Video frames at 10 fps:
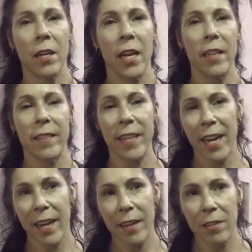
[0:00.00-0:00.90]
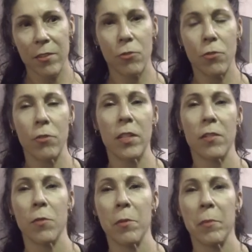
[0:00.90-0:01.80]
And that truly
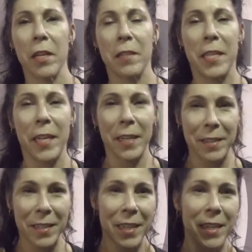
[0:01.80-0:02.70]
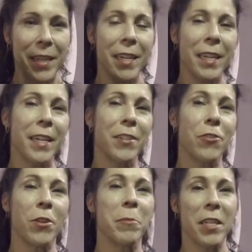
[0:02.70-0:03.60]
is what makes it
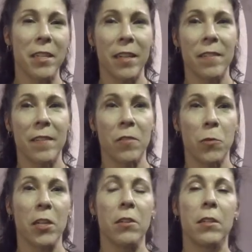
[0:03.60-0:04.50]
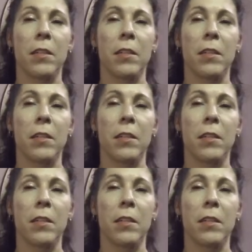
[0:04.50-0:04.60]
extremely intense as well.